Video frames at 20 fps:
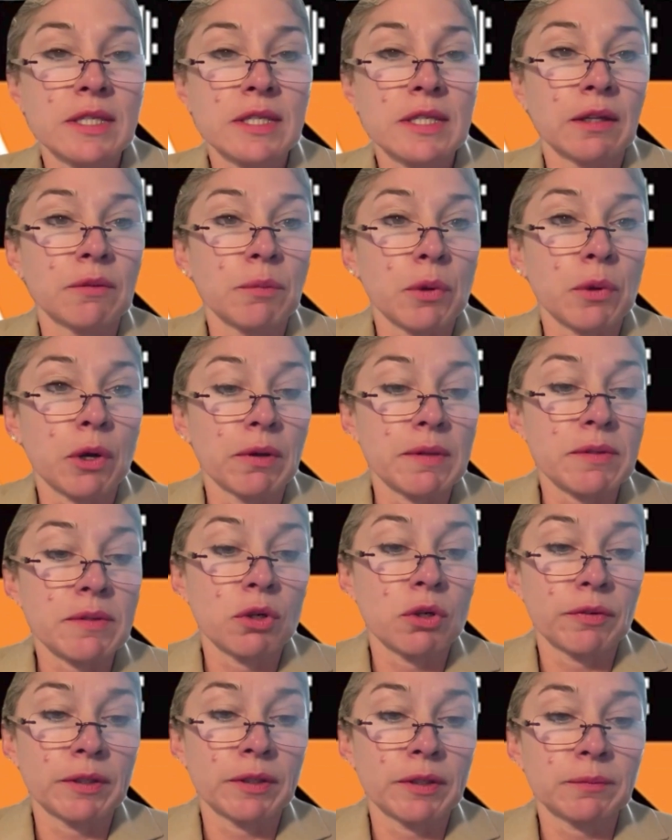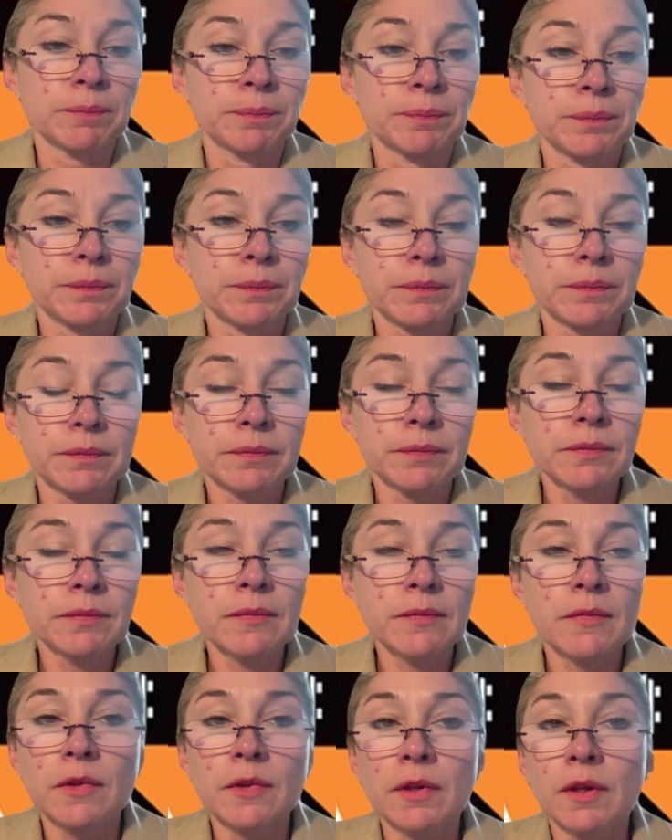in problem solving.
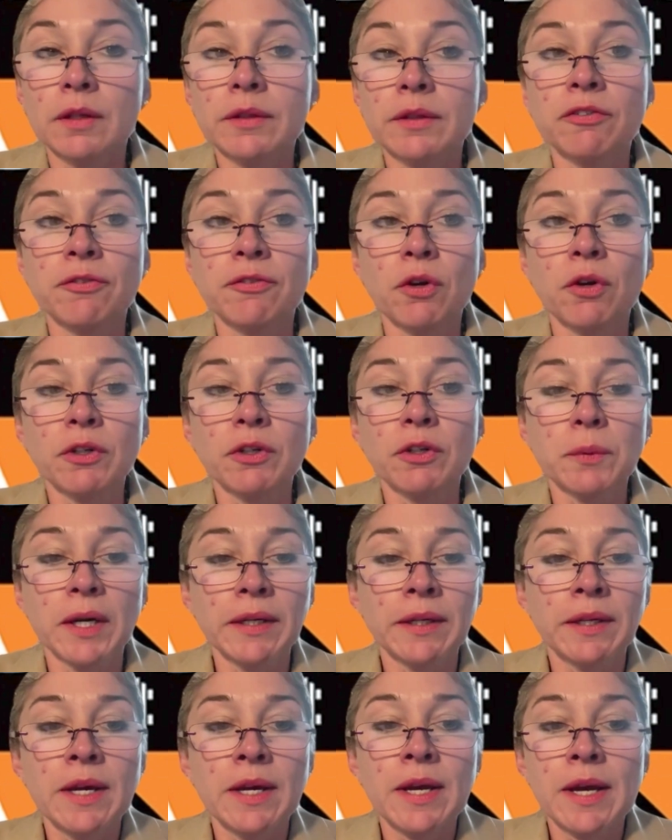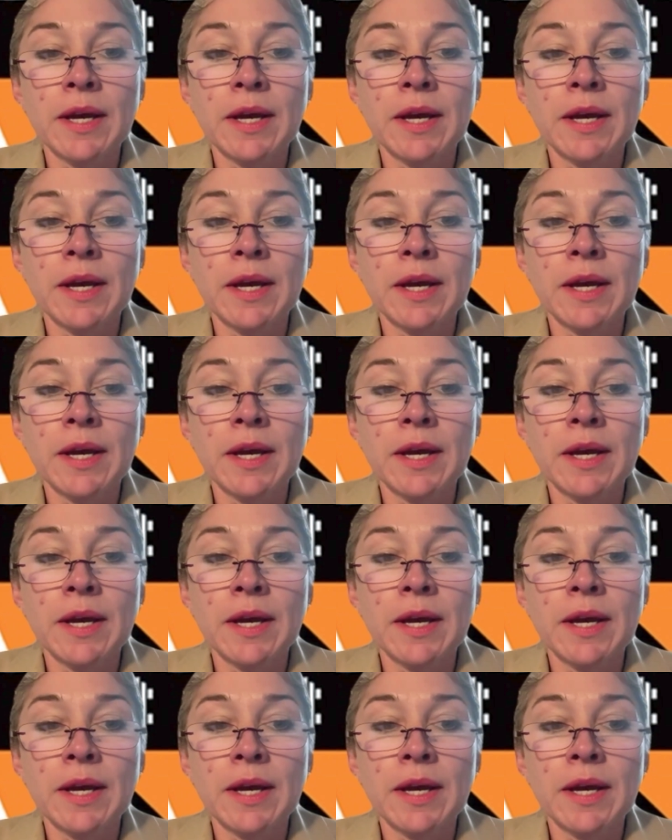The fourth one